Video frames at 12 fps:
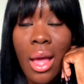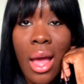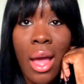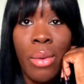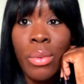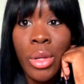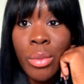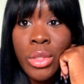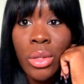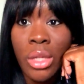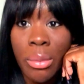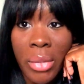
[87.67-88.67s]
It was
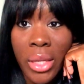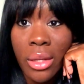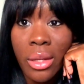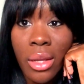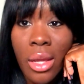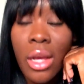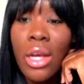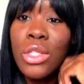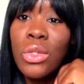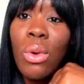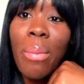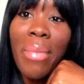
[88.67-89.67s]
only me. Could
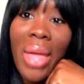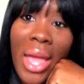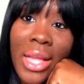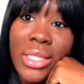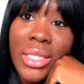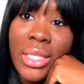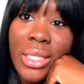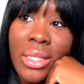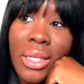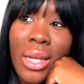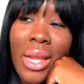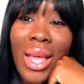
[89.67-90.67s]
you imagine
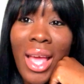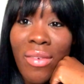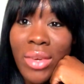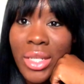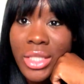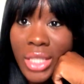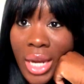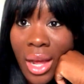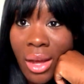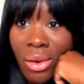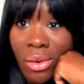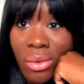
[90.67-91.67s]
having a
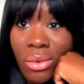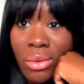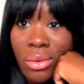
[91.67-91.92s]
child